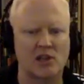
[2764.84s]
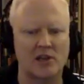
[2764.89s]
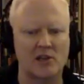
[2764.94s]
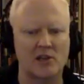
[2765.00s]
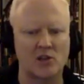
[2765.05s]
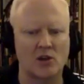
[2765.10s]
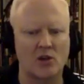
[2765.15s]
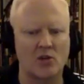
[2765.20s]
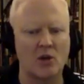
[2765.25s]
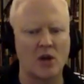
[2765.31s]
like,
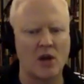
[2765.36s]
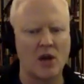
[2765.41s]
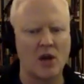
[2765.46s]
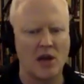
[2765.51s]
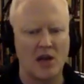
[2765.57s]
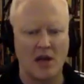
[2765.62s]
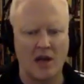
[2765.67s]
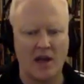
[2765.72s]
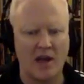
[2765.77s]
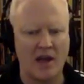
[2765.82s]
so
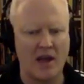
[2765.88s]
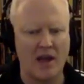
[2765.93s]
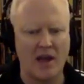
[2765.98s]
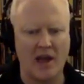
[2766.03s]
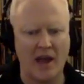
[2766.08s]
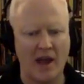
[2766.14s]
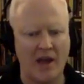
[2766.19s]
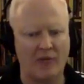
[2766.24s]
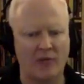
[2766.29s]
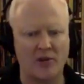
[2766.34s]

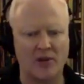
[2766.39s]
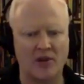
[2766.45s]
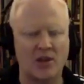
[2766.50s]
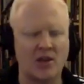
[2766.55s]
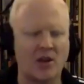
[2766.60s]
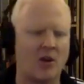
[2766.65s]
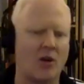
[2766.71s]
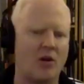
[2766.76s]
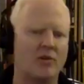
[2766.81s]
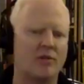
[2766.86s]

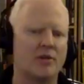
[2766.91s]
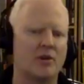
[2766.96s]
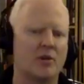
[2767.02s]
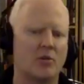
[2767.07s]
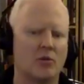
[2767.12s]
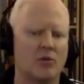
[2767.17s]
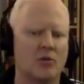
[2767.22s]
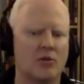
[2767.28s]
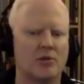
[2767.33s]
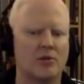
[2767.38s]
everything, all the
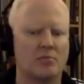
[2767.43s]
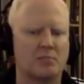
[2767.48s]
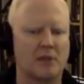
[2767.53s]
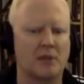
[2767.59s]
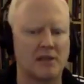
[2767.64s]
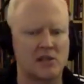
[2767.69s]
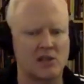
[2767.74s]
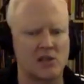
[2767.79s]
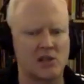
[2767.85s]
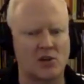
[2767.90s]
old
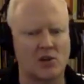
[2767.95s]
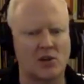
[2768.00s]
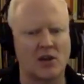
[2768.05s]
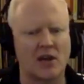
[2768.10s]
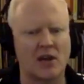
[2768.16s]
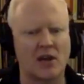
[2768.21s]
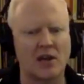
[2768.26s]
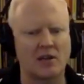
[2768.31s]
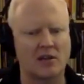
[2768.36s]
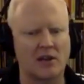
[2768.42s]
places are
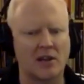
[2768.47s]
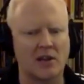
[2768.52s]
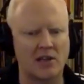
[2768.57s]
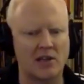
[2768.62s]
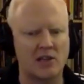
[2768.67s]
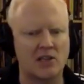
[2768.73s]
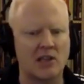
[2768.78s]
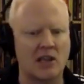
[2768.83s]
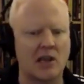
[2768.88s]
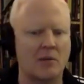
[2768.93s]
getting like
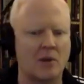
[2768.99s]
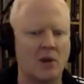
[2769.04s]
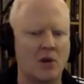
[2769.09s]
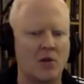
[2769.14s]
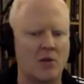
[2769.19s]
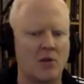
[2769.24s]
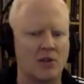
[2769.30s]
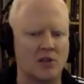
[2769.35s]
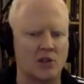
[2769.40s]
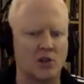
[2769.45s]

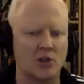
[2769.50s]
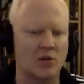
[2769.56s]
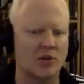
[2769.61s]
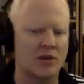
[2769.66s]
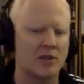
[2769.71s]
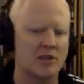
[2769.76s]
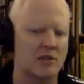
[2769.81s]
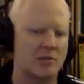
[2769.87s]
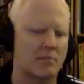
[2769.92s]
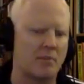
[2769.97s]
demoed and turned
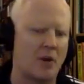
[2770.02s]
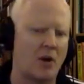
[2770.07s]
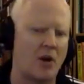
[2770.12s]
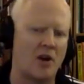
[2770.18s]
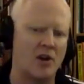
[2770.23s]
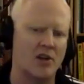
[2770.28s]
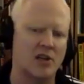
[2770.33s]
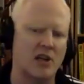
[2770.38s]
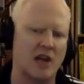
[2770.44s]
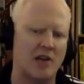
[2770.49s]
into
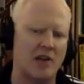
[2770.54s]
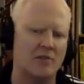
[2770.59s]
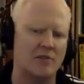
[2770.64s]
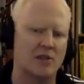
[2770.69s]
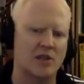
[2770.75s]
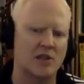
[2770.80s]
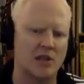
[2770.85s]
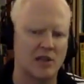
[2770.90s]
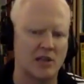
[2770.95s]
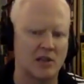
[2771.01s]
posh
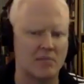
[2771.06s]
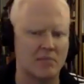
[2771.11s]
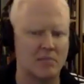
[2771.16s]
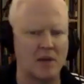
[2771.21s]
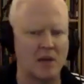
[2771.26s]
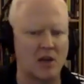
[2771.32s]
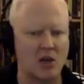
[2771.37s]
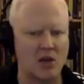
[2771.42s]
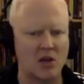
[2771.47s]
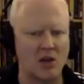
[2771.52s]
housing and
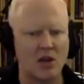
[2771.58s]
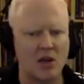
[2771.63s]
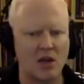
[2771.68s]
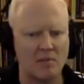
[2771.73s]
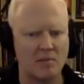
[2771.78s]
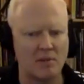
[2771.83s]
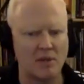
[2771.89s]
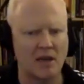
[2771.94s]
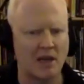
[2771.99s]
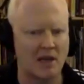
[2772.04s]
big
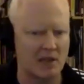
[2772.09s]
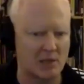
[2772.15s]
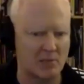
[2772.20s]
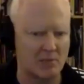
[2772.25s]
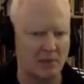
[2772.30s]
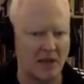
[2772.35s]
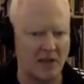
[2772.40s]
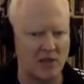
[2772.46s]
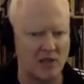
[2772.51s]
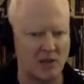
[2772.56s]

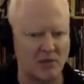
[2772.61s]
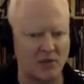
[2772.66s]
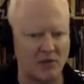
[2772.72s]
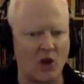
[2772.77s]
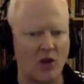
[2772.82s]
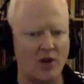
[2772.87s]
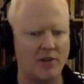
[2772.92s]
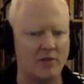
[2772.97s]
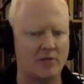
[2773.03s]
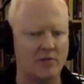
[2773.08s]
expensive
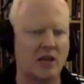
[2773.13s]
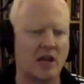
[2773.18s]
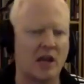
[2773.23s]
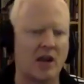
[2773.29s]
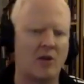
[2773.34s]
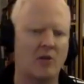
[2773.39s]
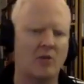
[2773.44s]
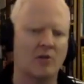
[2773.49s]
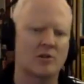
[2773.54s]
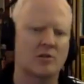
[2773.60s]
condo
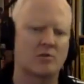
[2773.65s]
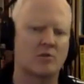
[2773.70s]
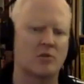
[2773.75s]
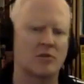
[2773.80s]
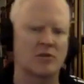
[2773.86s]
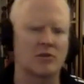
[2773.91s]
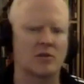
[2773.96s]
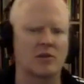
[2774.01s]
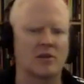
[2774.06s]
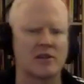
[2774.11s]
towers where
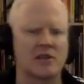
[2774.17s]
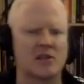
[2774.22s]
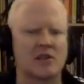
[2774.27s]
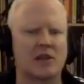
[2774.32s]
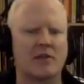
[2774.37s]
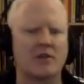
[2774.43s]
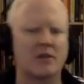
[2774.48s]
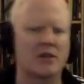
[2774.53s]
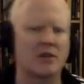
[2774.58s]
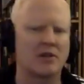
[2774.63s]
they're like
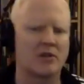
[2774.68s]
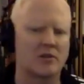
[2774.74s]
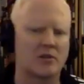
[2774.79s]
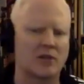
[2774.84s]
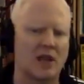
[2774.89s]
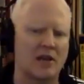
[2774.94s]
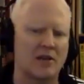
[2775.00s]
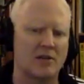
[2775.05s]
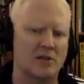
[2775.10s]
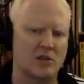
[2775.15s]

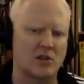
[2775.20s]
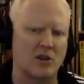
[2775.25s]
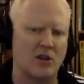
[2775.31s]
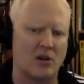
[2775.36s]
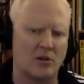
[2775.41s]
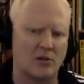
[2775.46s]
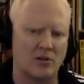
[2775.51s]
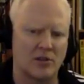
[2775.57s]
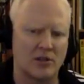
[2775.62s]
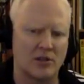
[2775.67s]

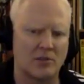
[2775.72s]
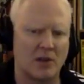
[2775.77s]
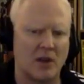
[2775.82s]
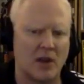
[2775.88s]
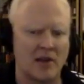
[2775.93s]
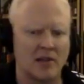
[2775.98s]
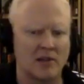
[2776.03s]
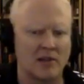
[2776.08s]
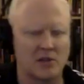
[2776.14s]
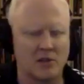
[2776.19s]
$700,000 to
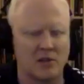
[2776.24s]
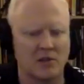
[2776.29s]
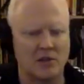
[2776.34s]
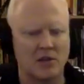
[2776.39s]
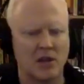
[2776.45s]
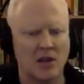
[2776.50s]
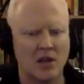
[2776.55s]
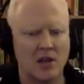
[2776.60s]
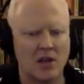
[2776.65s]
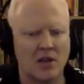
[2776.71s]
buy a little
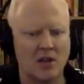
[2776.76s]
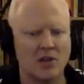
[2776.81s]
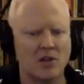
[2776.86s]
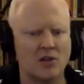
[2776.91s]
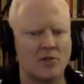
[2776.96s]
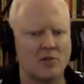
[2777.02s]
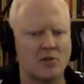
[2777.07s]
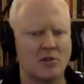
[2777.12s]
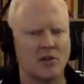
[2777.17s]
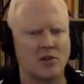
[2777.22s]

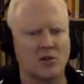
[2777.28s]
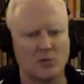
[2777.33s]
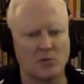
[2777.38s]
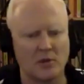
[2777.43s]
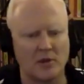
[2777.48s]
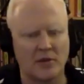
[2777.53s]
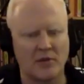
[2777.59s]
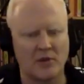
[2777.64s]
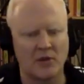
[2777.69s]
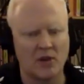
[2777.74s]
unit or
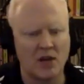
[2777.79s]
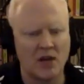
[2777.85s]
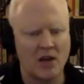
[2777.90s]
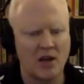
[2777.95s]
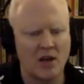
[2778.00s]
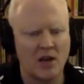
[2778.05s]
whatever.